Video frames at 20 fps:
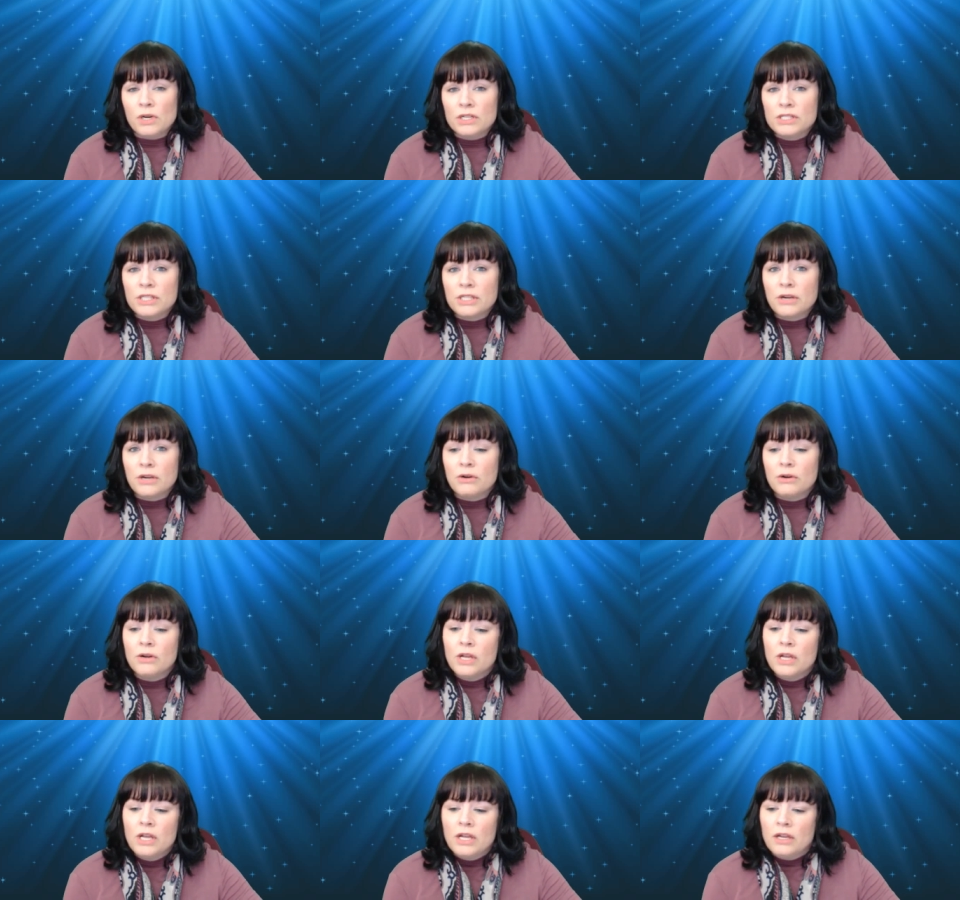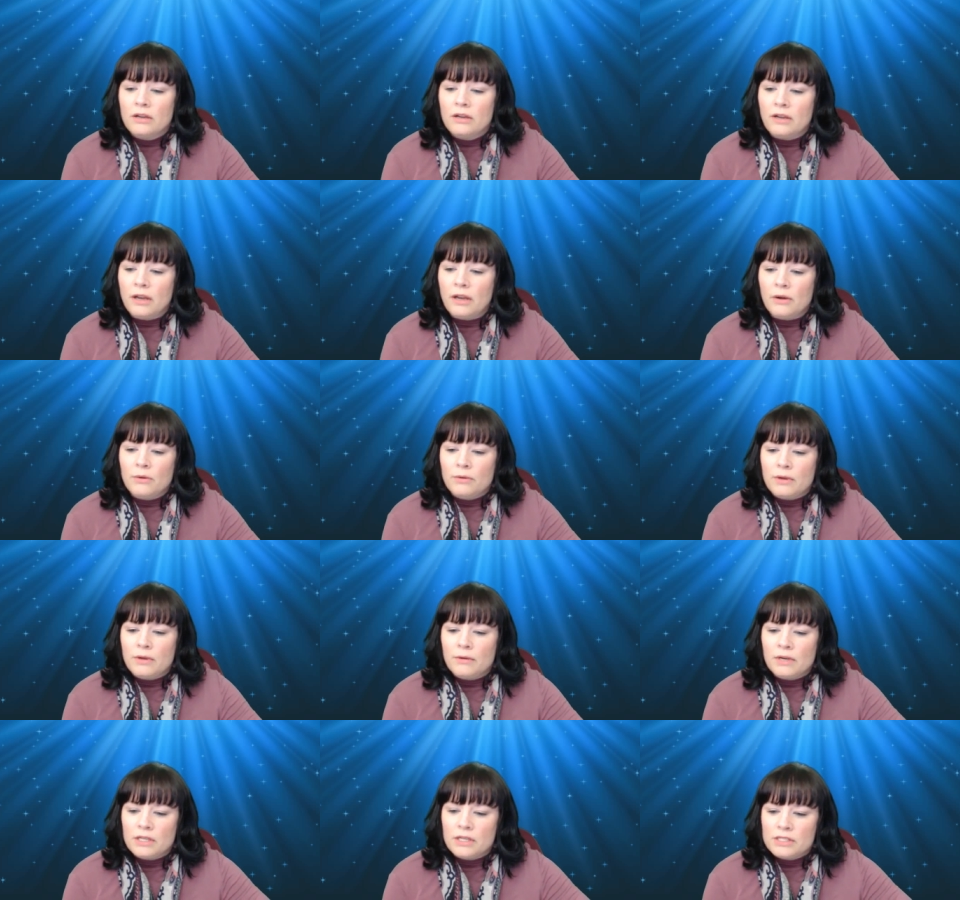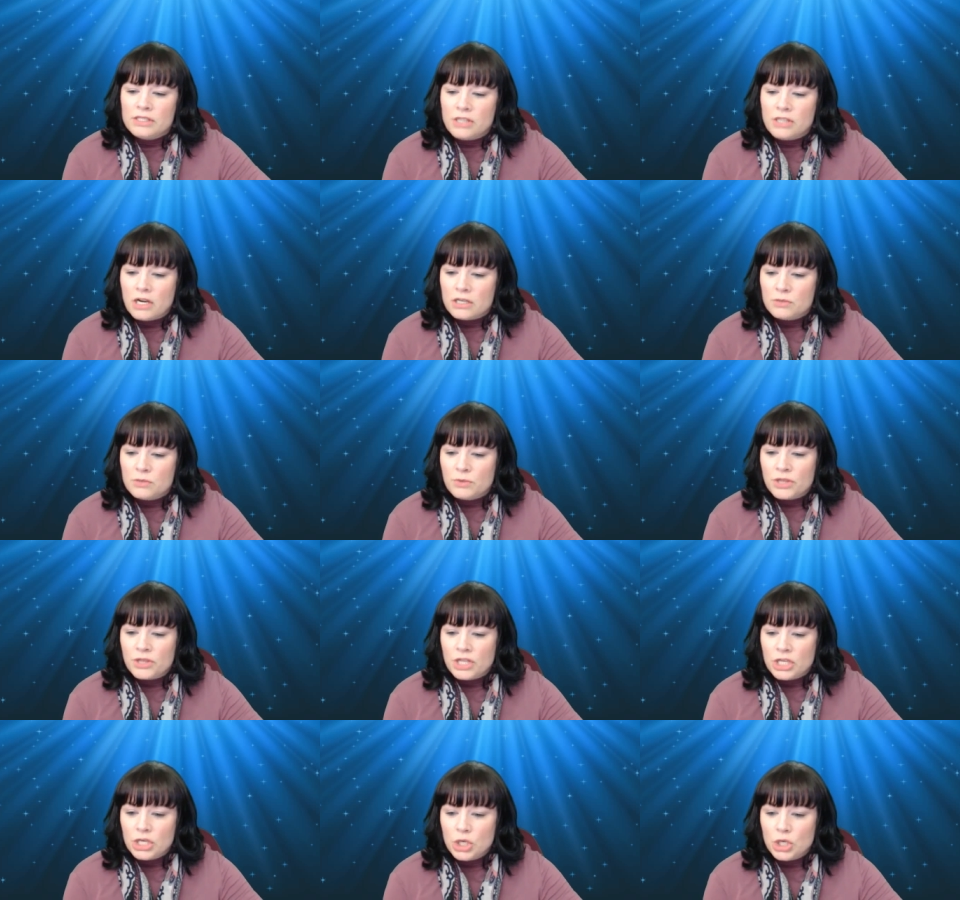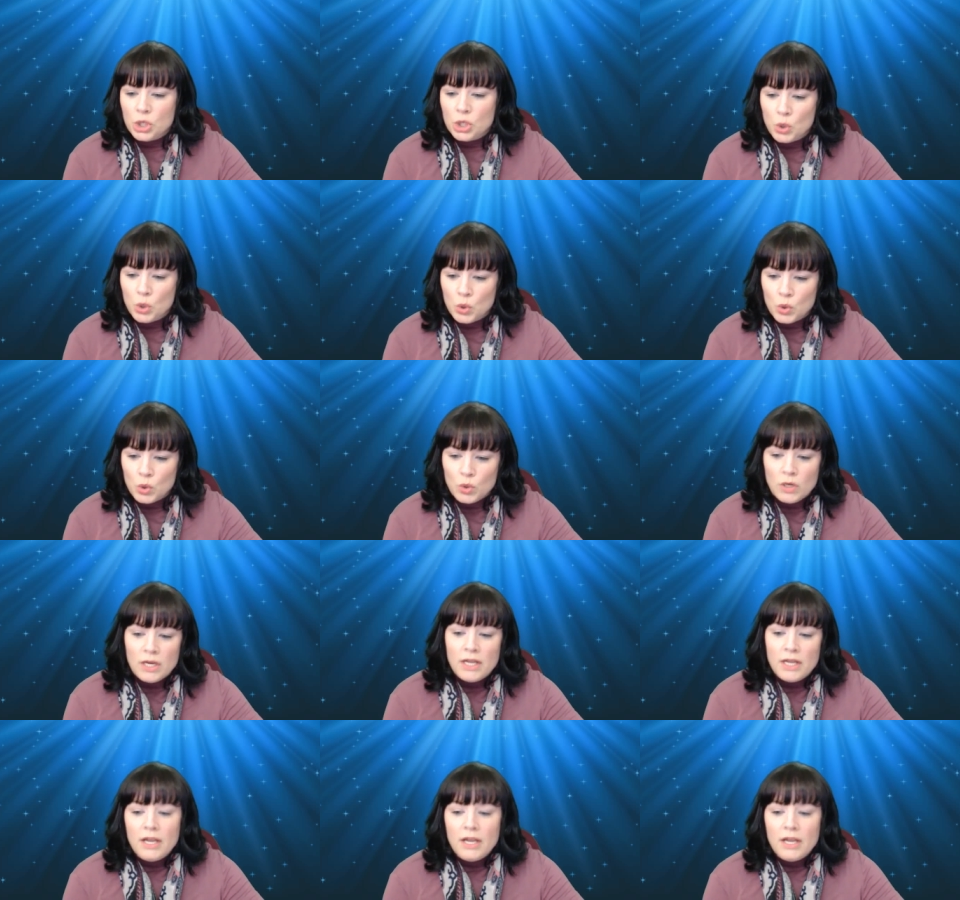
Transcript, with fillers: So, you know, we want to start with the new.